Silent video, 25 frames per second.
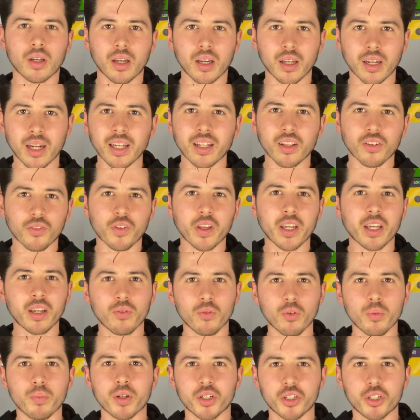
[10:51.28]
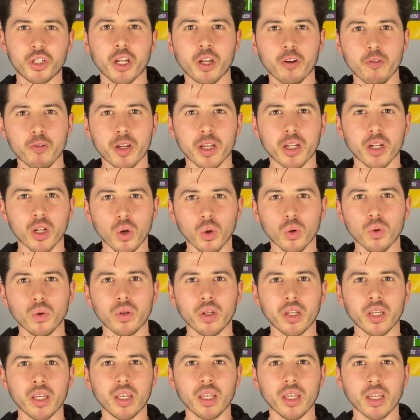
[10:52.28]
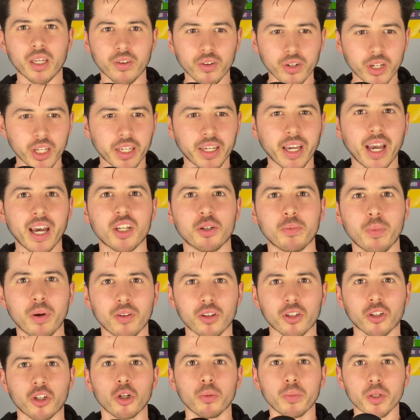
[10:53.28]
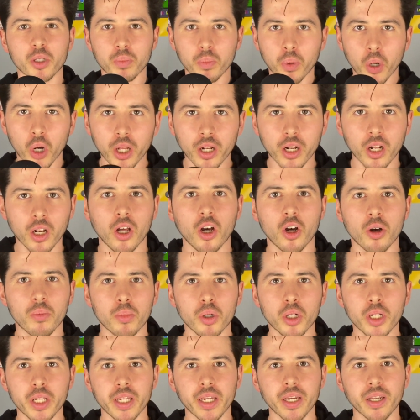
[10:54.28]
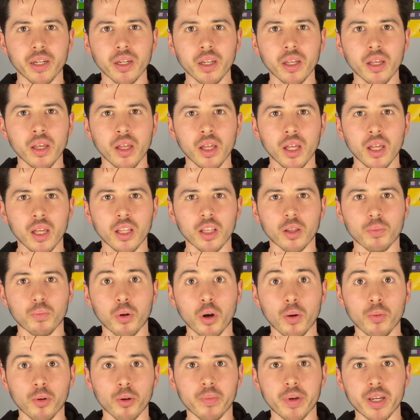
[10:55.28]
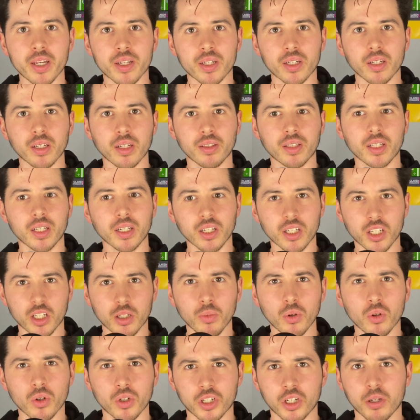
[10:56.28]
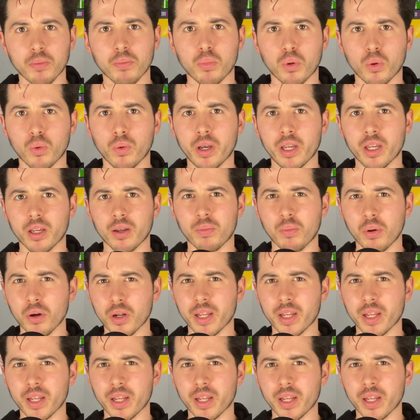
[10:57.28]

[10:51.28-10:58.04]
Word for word: And like the thing with Moshiri, you know, he really cares about the club. He's putting a lot of money in. The problem is, and I think this is the most simple way to put